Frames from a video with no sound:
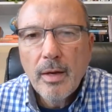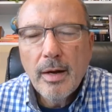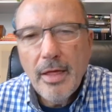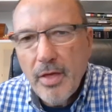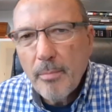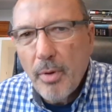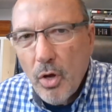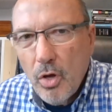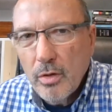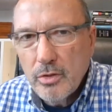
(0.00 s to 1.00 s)
Well, I think
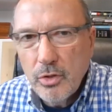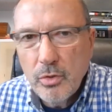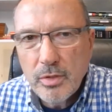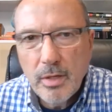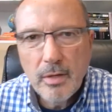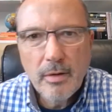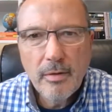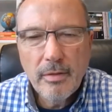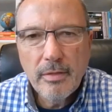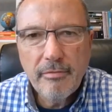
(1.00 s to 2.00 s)
Paul is using
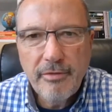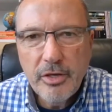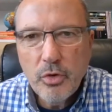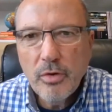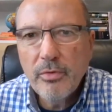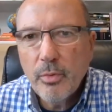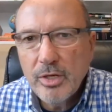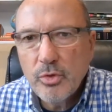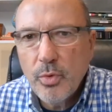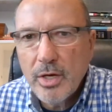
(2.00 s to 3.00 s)
the figure of the
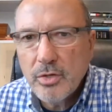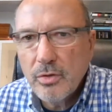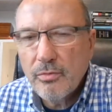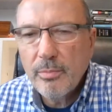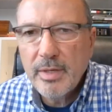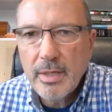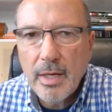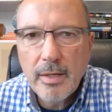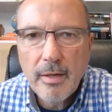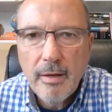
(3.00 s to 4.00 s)
resurrection from the
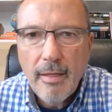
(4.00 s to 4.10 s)
dead